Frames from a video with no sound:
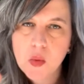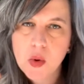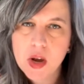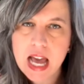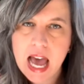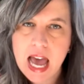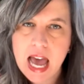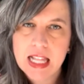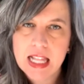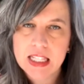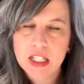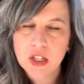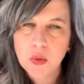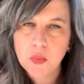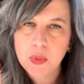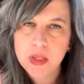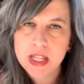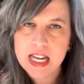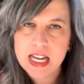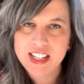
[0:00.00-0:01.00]
you want to add a
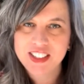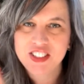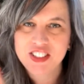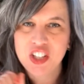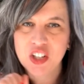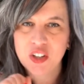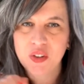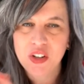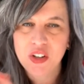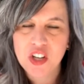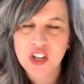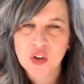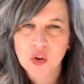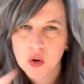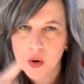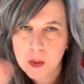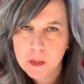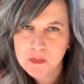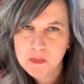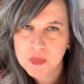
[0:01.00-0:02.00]
little bling to
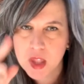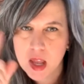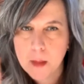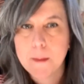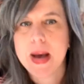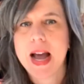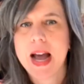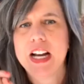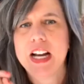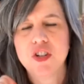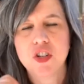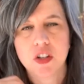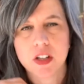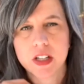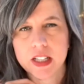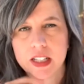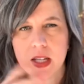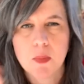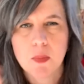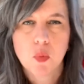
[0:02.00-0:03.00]
your
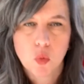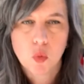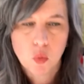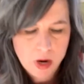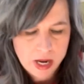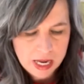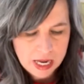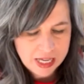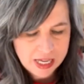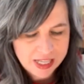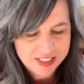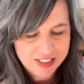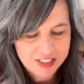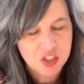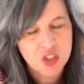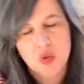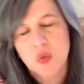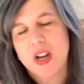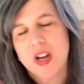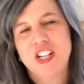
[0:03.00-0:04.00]
binder clip ring
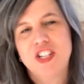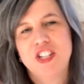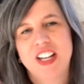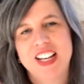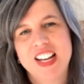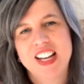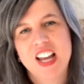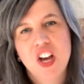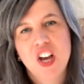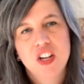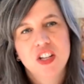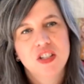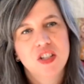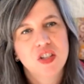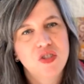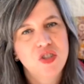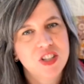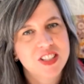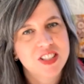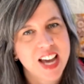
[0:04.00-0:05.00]
situation.
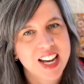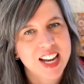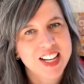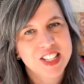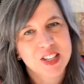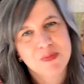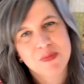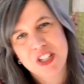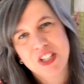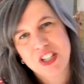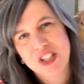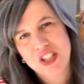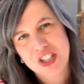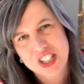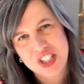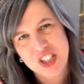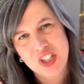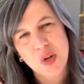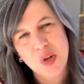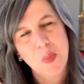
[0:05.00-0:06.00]
So she's got some
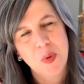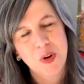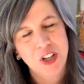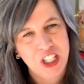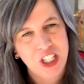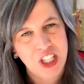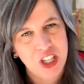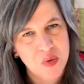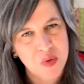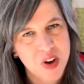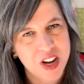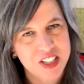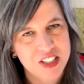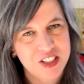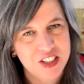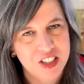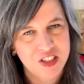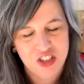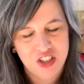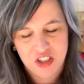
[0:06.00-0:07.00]
super cute
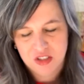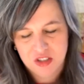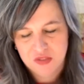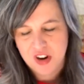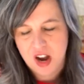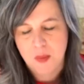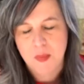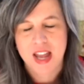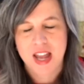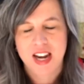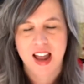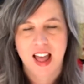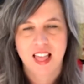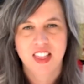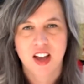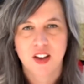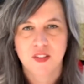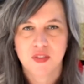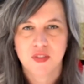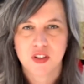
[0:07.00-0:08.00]
ones to choose from. And
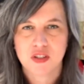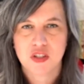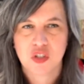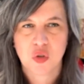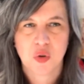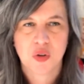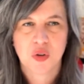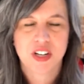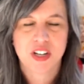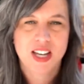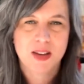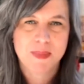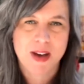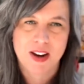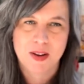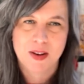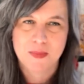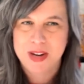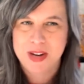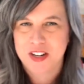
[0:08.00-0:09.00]
I love her story
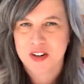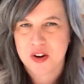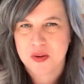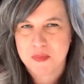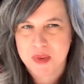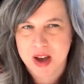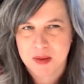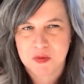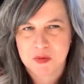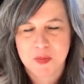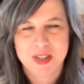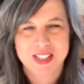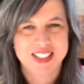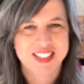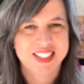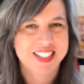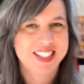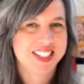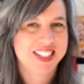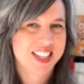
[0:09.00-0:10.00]
about it being her mom's
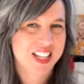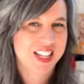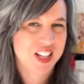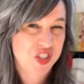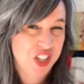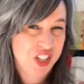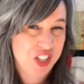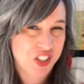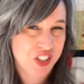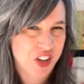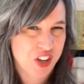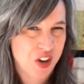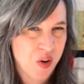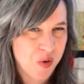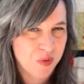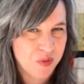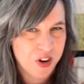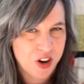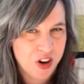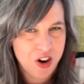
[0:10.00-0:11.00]
business. And then she took
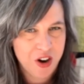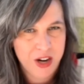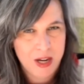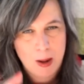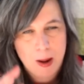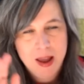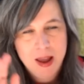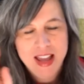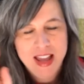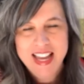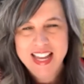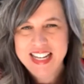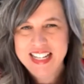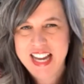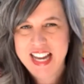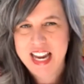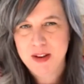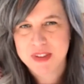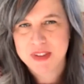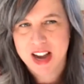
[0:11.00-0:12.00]
over and
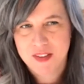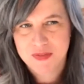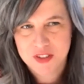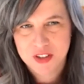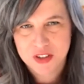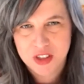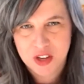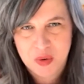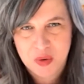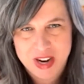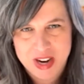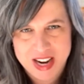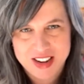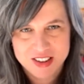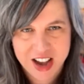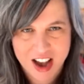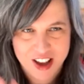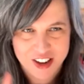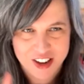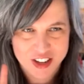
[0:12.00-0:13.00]
named after the
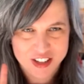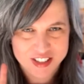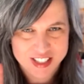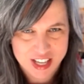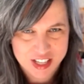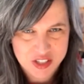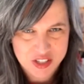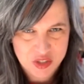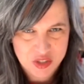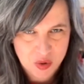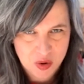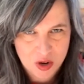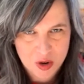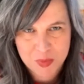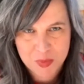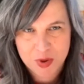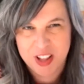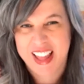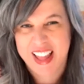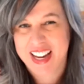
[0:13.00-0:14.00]
granddaughters.
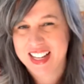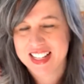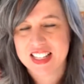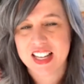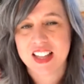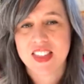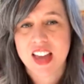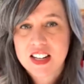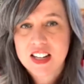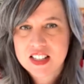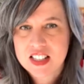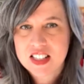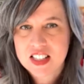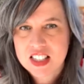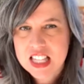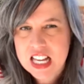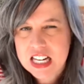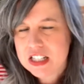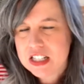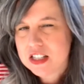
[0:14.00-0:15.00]
Adorable. Like I said, that's,
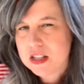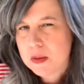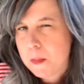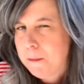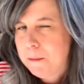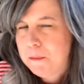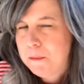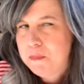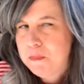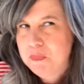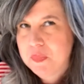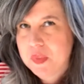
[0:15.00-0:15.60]
that's the,